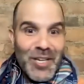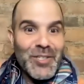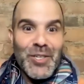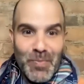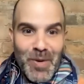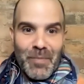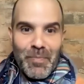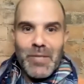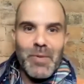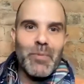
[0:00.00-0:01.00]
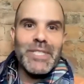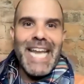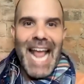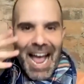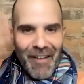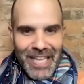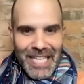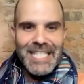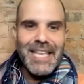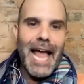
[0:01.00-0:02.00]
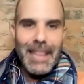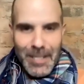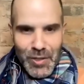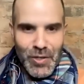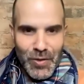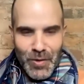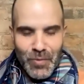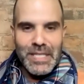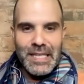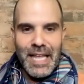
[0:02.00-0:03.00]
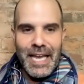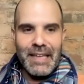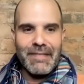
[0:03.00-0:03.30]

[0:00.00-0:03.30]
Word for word: to speak because people didn't have that silencer that was like,